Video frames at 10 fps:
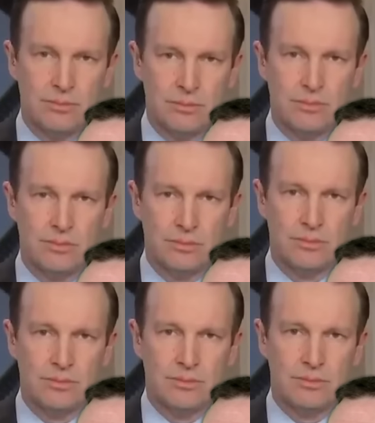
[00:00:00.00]

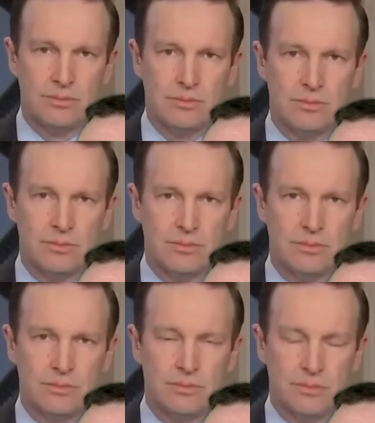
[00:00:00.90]

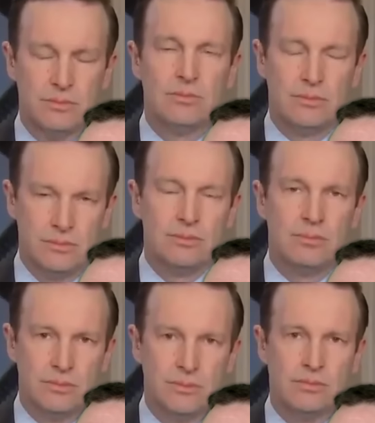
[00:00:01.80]

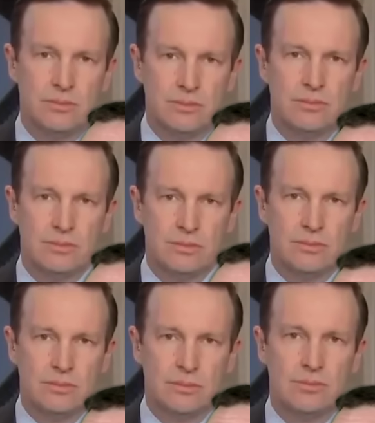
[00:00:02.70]

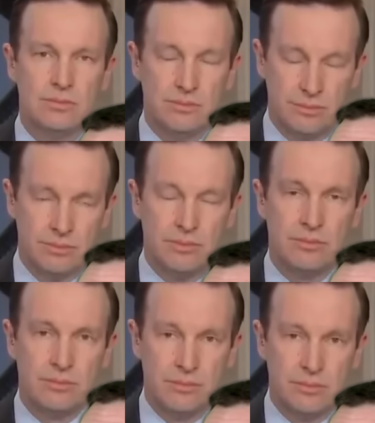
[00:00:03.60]

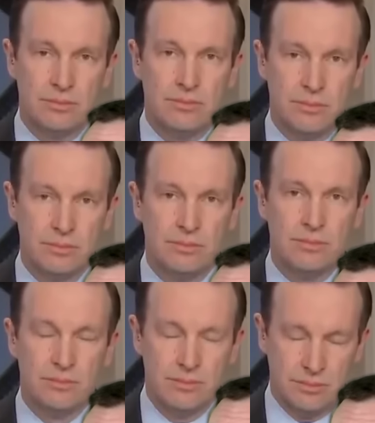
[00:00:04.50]

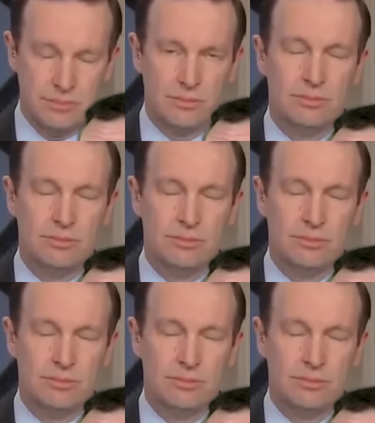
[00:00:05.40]
(silent)